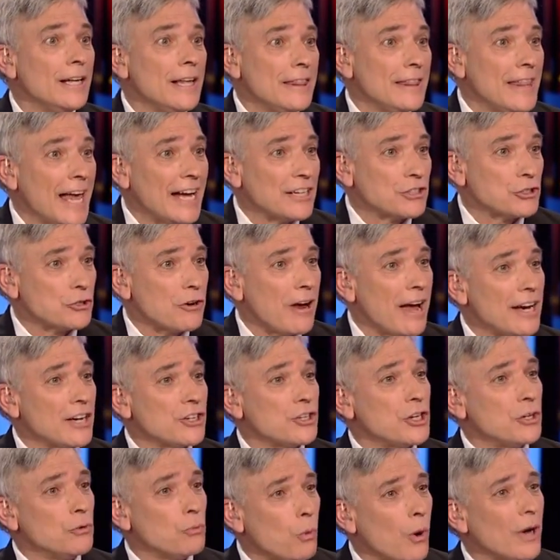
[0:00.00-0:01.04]
that
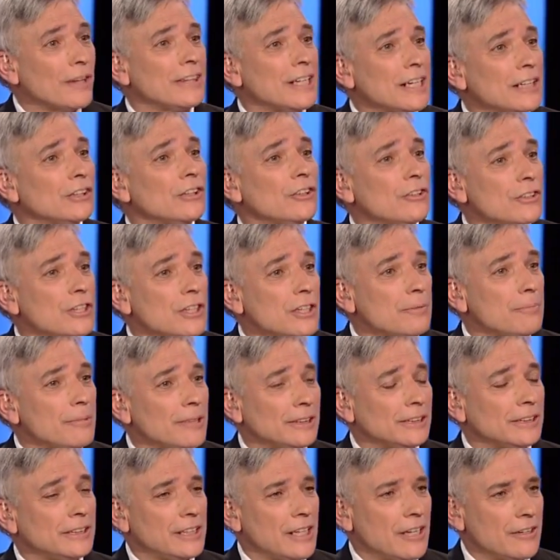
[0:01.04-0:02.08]
strategy, what they learned in the
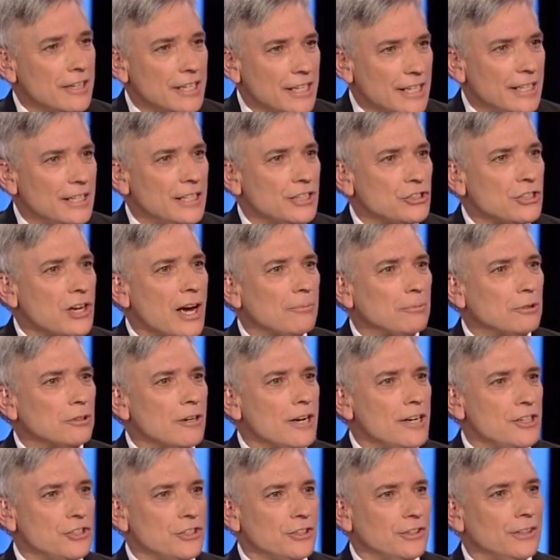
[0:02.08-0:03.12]
military, in this
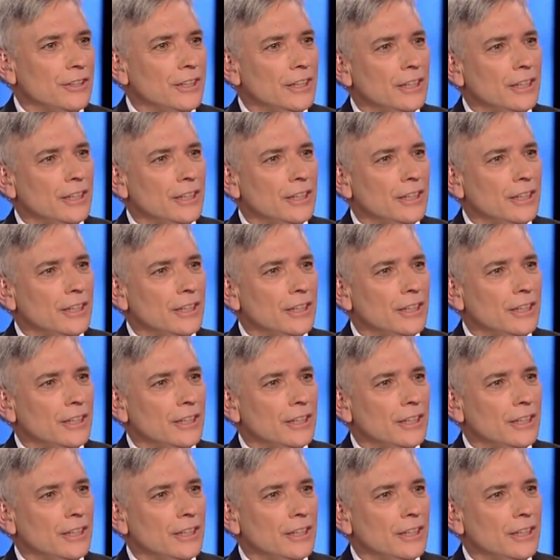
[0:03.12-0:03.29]
operation.